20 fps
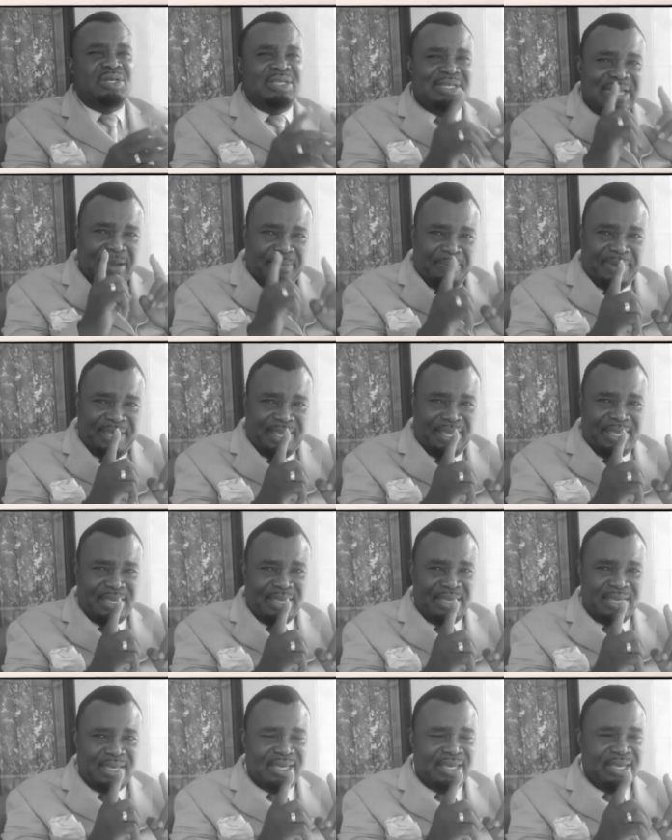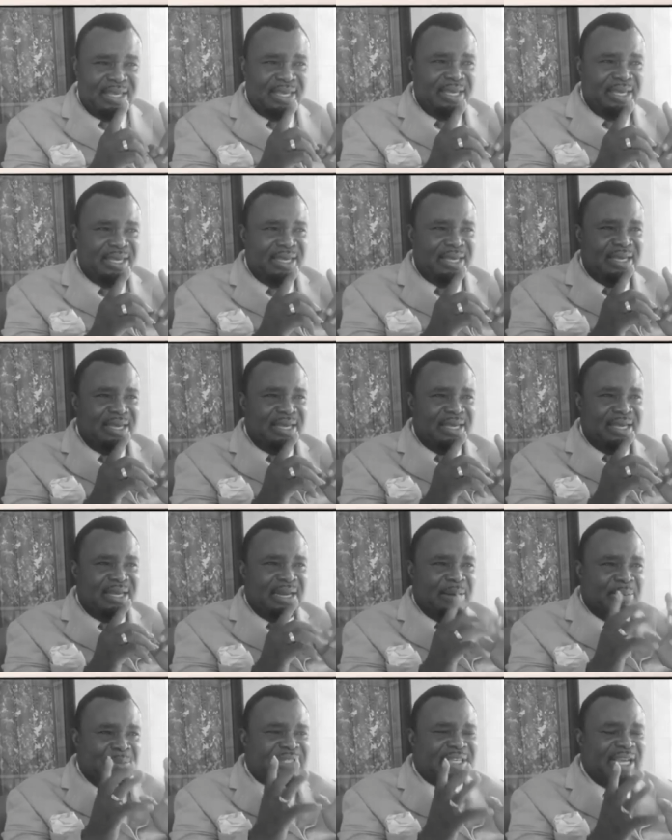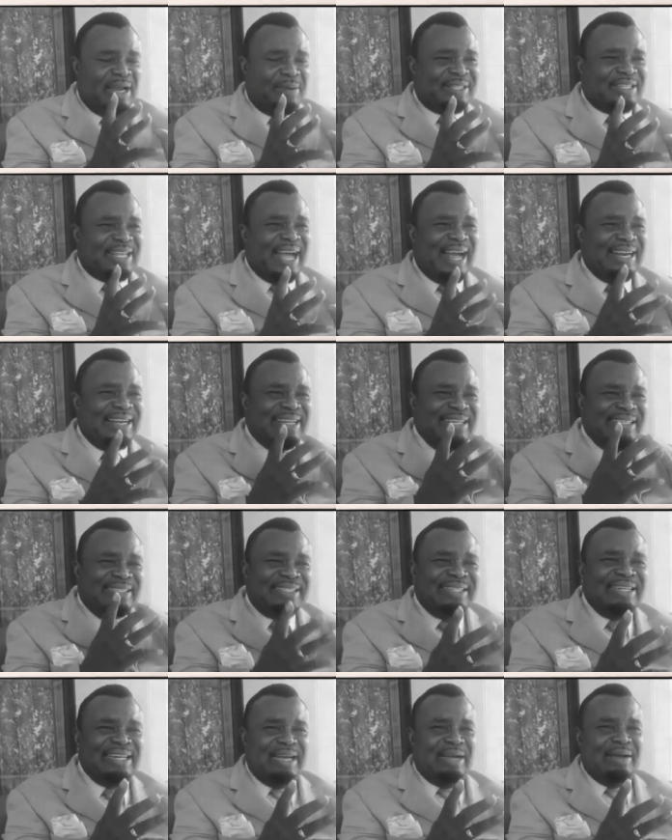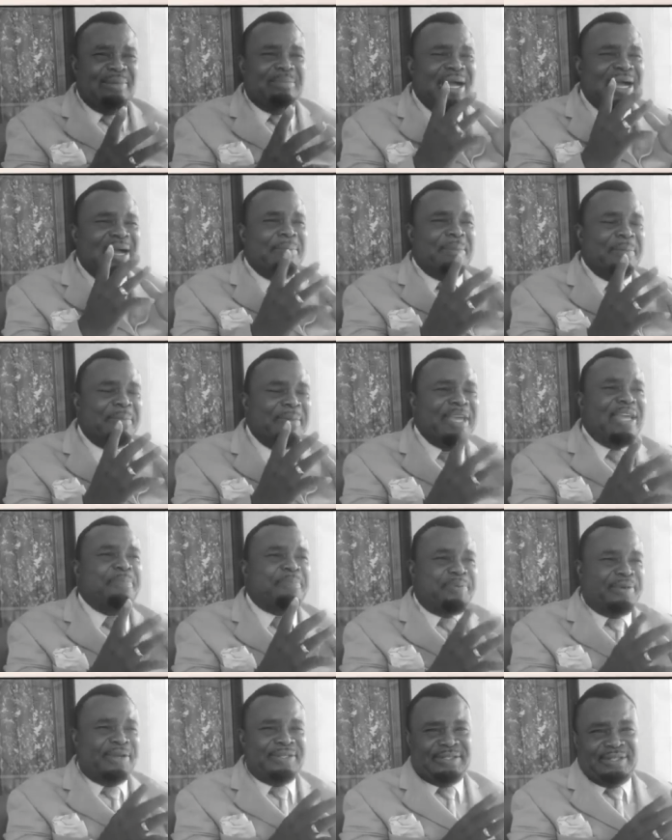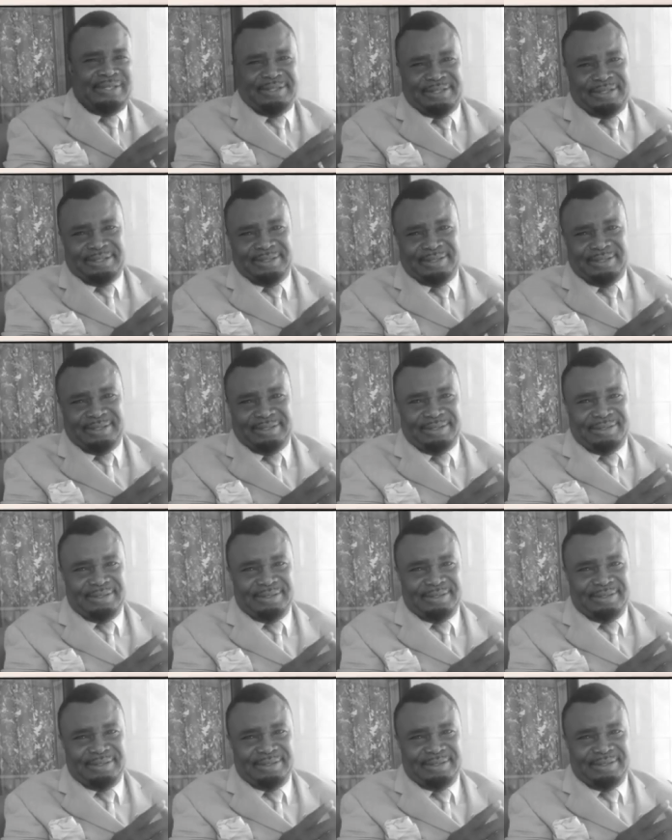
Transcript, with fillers: Nyame number 7 was Argentina Mahama be president.